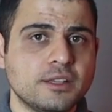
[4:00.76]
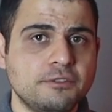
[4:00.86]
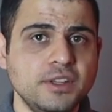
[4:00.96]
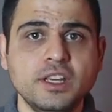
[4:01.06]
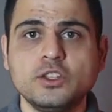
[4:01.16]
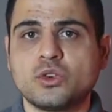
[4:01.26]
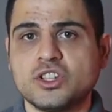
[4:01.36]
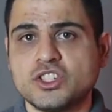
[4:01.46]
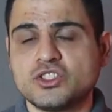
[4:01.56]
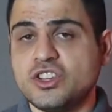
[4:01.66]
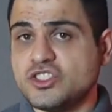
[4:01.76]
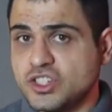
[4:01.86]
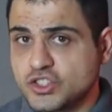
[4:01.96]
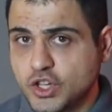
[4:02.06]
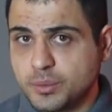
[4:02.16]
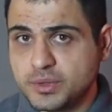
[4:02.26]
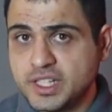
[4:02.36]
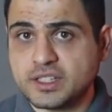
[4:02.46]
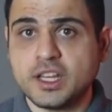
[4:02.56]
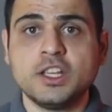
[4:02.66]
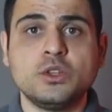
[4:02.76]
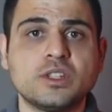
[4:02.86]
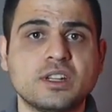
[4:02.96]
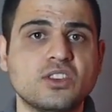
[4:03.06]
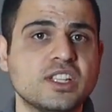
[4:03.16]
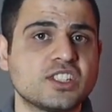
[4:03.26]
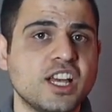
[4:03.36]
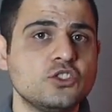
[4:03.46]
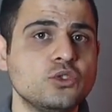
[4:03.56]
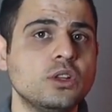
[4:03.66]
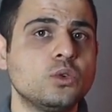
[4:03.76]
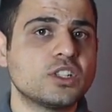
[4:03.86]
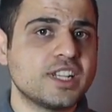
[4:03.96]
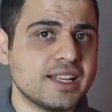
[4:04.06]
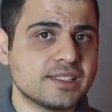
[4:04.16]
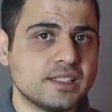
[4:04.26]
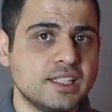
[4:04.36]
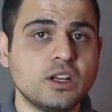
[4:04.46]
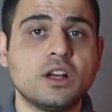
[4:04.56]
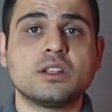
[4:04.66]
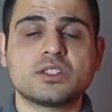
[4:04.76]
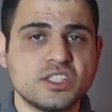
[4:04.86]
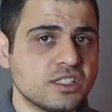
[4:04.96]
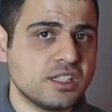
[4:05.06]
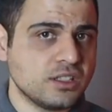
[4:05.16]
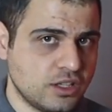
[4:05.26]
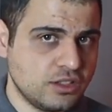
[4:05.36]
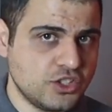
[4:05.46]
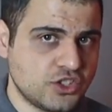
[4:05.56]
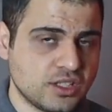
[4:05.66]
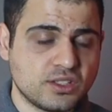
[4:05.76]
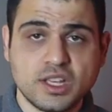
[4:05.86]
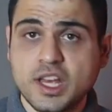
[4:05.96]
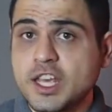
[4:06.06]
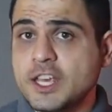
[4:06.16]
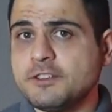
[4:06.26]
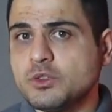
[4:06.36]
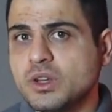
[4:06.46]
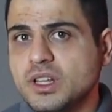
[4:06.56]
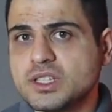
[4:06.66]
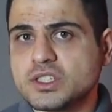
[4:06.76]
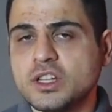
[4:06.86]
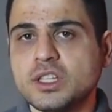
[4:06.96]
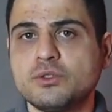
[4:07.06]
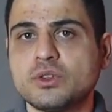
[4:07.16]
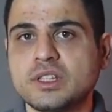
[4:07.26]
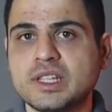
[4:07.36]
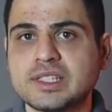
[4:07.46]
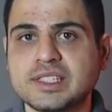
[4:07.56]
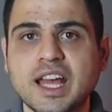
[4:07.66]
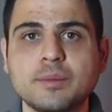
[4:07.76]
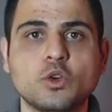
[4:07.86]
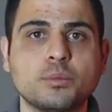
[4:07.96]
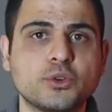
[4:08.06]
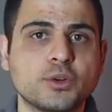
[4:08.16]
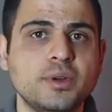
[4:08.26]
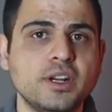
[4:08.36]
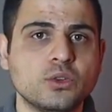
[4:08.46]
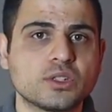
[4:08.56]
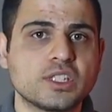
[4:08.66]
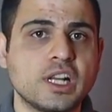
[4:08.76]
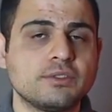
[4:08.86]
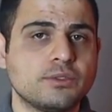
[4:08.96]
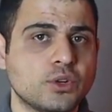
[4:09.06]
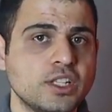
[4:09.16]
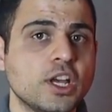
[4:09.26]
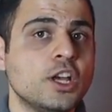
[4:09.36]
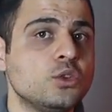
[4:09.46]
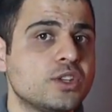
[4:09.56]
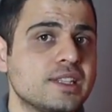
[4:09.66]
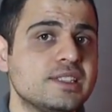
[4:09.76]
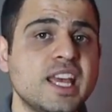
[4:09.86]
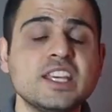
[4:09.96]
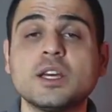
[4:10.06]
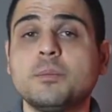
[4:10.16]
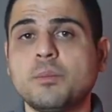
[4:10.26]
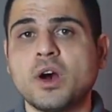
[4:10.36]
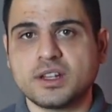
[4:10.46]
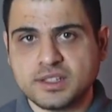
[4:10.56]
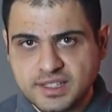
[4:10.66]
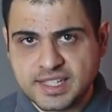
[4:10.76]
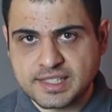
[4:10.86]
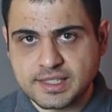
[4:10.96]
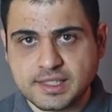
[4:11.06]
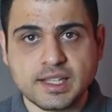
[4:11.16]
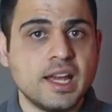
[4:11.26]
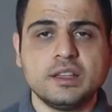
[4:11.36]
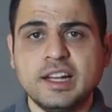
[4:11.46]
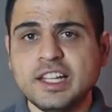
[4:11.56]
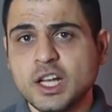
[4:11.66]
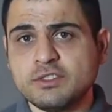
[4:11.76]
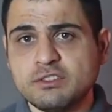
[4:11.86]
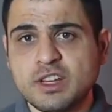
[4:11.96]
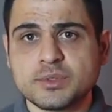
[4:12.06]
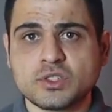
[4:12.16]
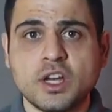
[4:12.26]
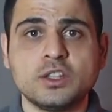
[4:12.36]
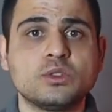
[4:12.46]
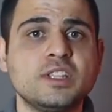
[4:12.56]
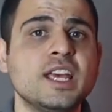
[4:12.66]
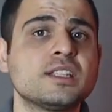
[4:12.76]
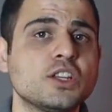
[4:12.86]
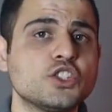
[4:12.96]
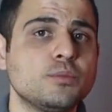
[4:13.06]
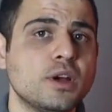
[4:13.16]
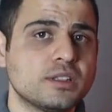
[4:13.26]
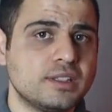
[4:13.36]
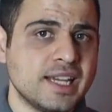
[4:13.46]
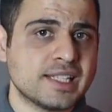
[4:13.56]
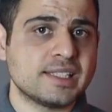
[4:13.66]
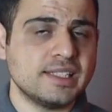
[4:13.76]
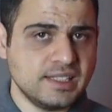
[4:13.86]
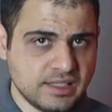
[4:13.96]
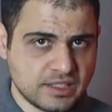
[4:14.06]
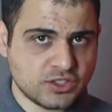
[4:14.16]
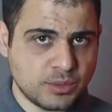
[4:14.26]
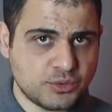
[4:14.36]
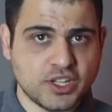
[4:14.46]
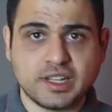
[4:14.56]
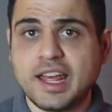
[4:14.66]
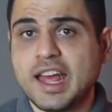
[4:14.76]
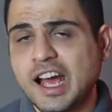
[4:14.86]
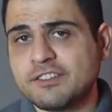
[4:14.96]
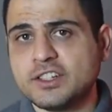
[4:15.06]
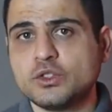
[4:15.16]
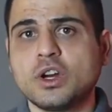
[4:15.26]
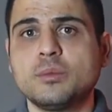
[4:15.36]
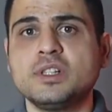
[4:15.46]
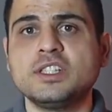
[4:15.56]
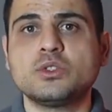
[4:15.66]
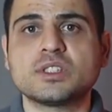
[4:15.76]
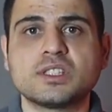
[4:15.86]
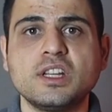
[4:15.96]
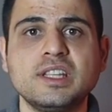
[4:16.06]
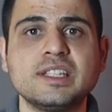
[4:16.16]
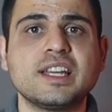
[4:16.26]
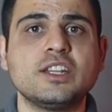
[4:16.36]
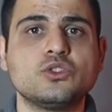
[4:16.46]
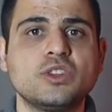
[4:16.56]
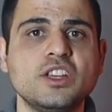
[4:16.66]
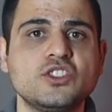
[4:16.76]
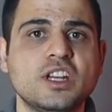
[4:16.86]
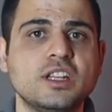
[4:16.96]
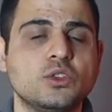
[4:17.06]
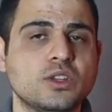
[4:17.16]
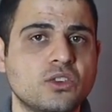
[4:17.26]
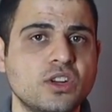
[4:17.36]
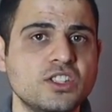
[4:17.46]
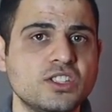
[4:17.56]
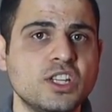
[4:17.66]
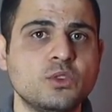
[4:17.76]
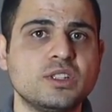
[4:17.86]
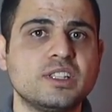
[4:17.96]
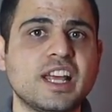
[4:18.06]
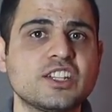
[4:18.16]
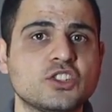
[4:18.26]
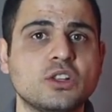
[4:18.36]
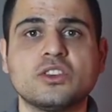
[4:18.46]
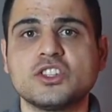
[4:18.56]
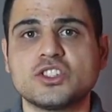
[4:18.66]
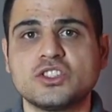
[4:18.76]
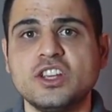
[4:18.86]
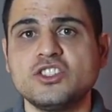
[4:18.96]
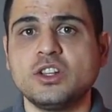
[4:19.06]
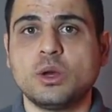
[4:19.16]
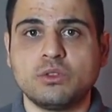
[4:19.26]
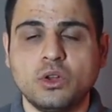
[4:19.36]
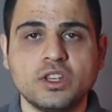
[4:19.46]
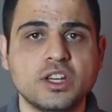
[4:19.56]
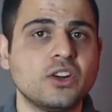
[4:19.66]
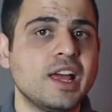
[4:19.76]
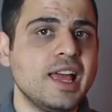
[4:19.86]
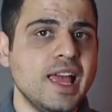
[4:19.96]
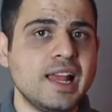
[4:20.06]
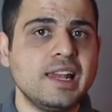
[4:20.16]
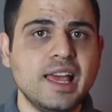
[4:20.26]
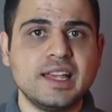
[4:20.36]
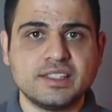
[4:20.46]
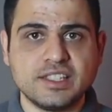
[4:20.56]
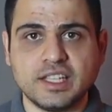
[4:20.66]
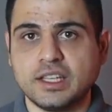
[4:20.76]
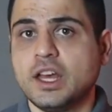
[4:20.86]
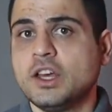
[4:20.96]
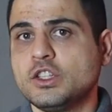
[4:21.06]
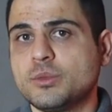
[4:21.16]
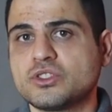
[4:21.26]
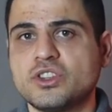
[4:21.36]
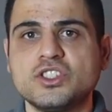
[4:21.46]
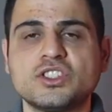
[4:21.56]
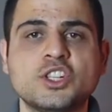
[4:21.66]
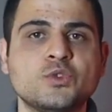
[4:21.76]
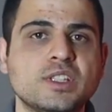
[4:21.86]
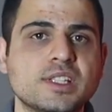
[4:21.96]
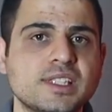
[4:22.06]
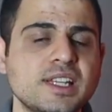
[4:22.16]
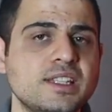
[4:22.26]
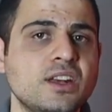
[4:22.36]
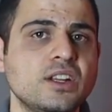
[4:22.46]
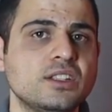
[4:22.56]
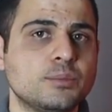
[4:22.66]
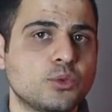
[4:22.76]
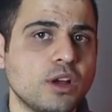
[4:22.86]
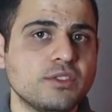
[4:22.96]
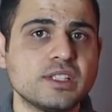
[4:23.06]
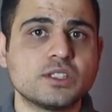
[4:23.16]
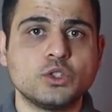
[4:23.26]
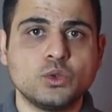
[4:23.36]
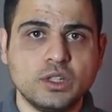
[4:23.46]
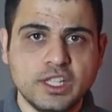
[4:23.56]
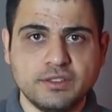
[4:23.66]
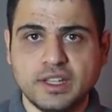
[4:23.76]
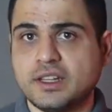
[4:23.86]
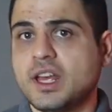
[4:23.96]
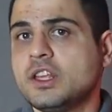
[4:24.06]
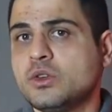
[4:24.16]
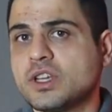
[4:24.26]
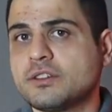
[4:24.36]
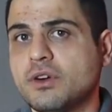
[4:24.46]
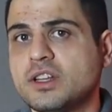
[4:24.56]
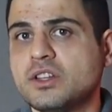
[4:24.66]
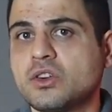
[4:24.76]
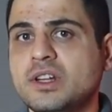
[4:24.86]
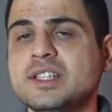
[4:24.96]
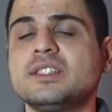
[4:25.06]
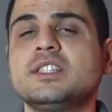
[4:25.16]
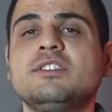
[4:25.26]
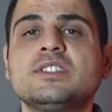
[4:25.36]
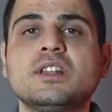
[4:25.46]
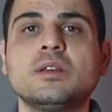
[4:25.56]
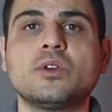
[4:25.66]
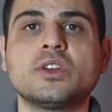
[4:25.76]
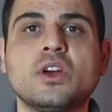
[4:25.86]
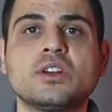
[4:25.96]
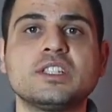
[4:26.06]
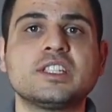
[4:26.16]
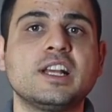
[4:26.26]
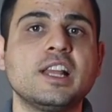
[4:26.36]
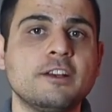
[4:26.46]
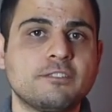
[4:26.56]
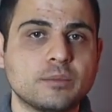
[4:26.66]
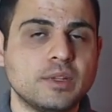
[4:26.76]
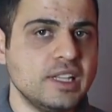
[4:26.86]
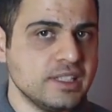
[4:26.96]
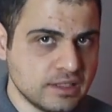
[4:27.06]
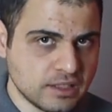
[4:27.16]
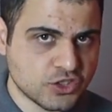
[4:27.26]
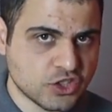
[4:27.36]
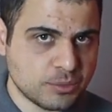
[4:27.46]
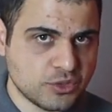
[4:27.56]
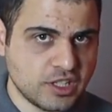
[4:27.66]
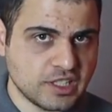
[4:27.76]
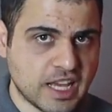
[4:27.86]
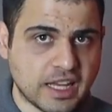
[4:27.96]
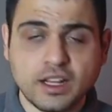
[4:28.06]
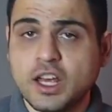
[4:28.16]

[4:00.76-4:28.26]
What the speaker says: the fee, your registration is complete. You can reschedule or cancel it under certain conditions. If you want to study for the exam or prepare yourself for it, you can take mock tests. The link of the website to take such mock tests in the description. After you complete your studies and education, you can register with the National Registration of Lawyer You must register with the center in the province you live in. You can find their list in the Visa Library article from the link in the description again.